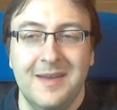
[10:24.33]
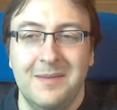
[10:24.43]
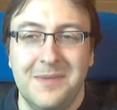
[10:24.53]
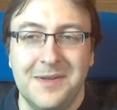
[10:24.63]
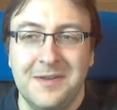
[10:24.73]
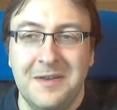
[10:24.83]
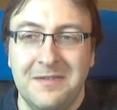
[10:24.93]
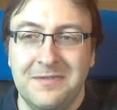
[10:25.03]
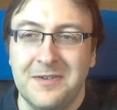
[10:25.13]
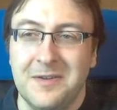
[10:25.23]
But
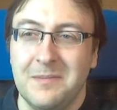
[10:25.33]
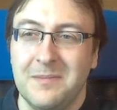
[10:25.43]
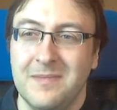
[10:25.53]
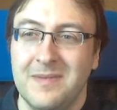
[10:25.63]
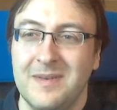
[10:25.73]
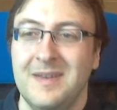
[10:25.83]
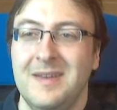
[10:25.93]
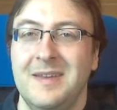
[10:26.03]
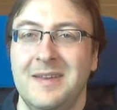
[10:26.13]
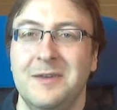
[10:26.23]
I've
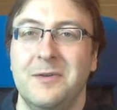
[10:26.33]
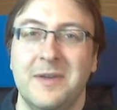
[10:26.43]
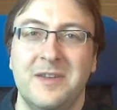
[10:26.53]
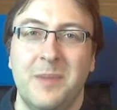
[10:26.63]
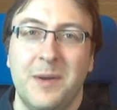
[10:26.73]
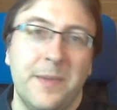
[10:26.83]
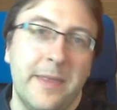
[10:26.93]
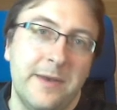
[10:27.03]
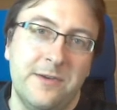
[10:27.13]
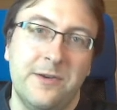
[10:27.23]
expanded
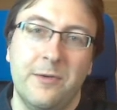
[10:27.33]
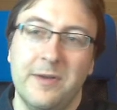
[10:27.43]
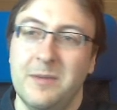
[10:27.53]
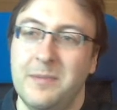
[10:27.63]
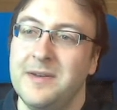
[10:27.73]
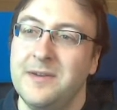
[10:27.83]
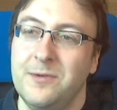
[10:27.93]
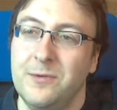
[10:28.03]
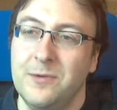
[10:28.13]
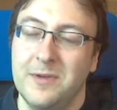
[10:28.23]
the tutorial a bit
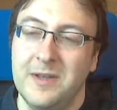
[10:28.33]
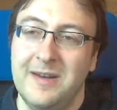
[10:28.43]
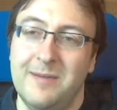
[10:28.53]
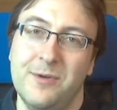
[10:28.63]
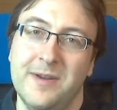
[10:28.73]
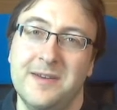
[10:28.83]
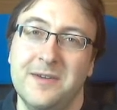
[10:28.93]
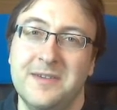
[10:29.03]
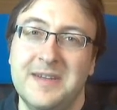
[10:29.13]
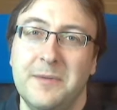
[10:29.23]
to elaborate
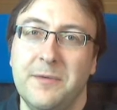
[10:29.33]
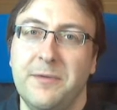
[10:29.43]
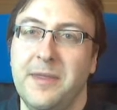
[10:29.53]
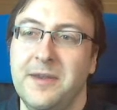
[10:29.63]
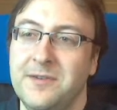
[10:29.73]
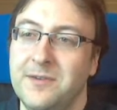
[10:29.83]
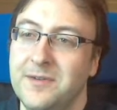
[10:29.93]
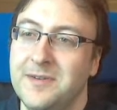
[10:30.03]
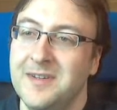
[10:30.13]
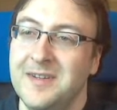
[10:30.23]
on some of the
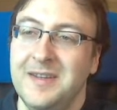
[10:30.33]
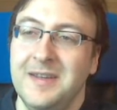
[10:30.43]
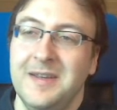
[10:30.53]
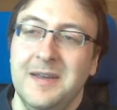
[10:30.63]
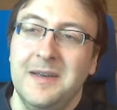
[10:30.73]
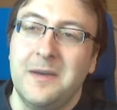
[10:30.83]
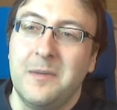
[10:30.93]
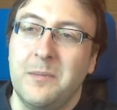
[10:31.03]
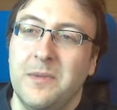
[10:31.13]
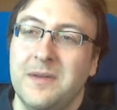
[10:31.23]
issues
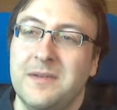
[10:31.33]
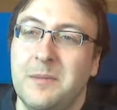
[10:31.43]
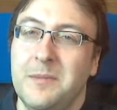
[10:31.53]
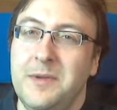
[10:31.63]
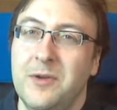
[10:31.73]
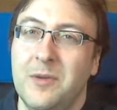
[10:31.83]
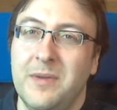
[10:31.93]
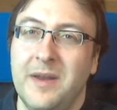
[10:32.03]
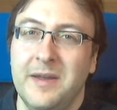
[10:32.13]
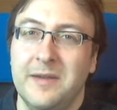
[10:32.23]
some newer
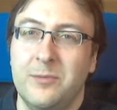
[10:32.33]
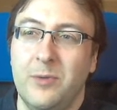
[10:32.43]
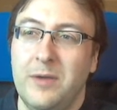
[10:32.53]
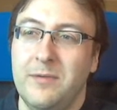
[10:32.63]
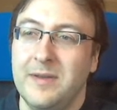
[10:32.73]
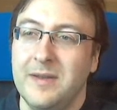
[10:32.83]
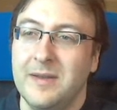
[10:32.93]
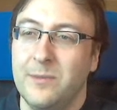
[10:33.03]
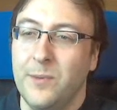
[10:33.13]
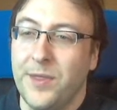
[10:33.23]
players were having
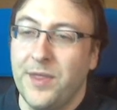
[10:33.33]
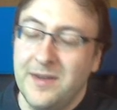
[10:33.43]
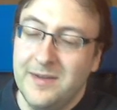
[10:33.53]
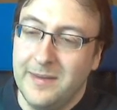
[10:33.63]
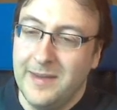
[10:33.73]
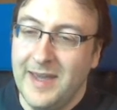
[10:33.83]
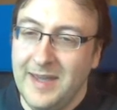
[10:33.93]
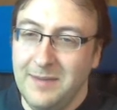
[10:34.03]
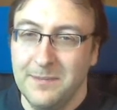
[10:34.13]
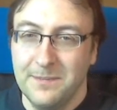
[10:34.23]
with the
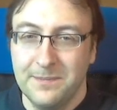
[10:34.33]
game.